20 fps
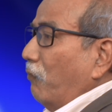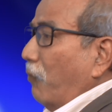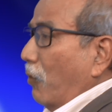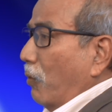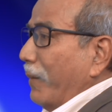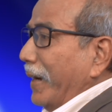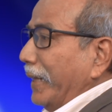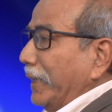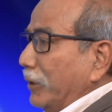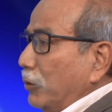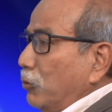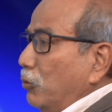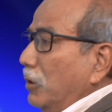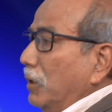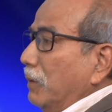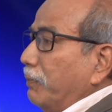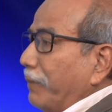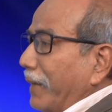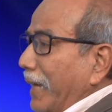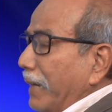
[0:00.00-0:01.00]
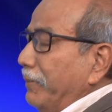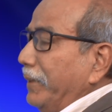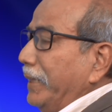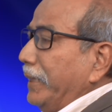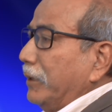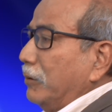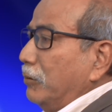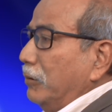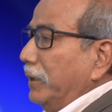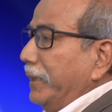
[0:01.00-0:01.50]
for my primary
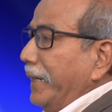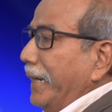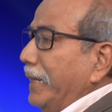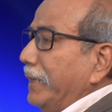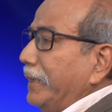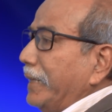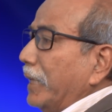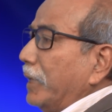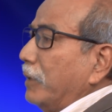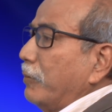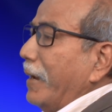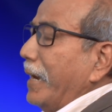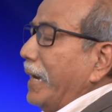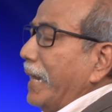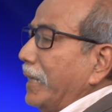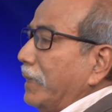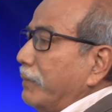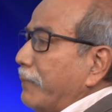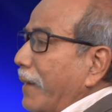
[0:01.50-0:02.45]
school days, as well as